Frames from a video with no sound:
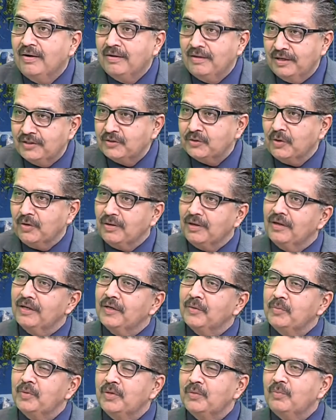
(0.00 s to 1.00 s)
Let's talk a
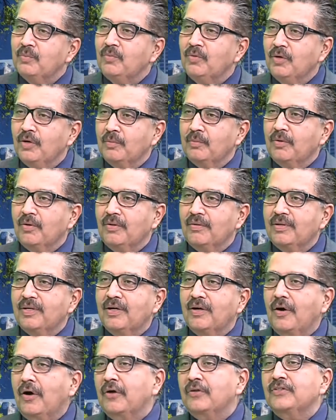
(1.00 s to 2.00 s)
little bit more about the
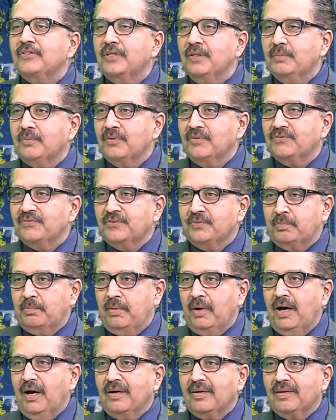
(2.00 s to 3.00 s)
concept of
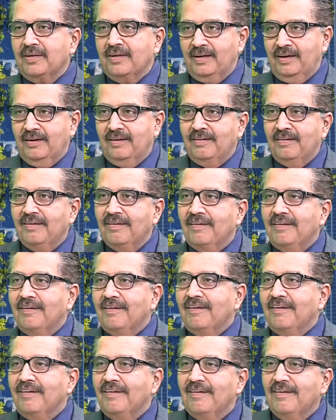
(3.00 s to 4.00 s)
Spark and
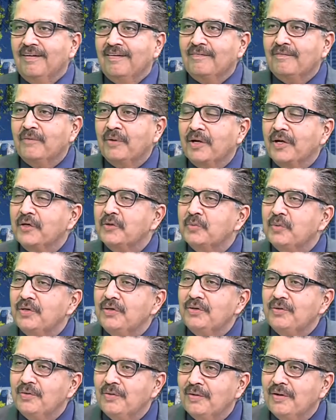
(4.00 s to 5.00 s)
what has
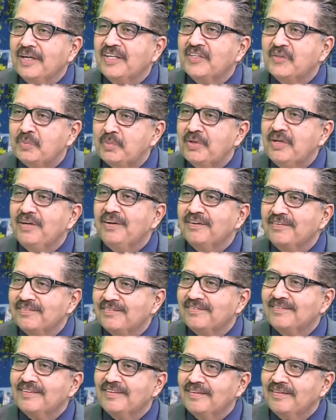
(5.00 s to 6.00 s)
been your
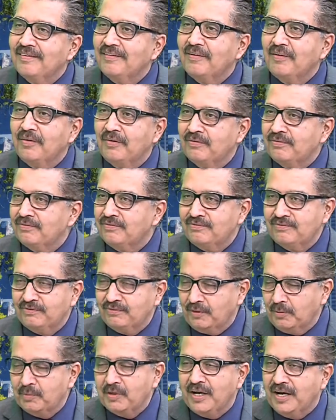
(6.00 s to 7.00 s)
experience
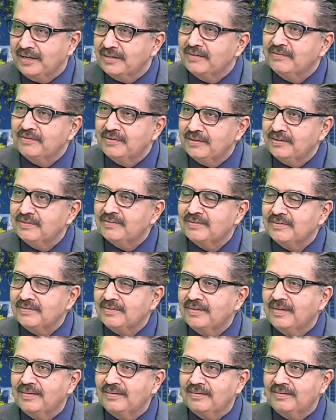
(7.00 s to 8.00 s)
from the activities
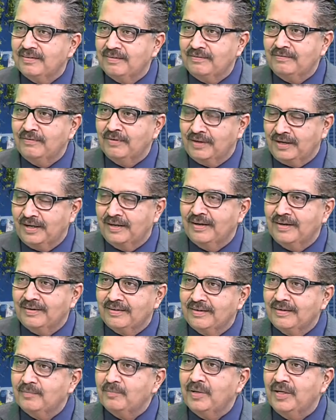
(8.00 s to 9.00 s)
that were
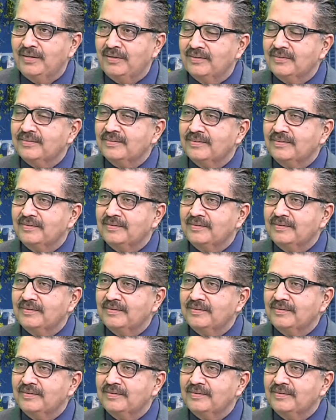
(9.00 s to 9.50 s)
conducted by this.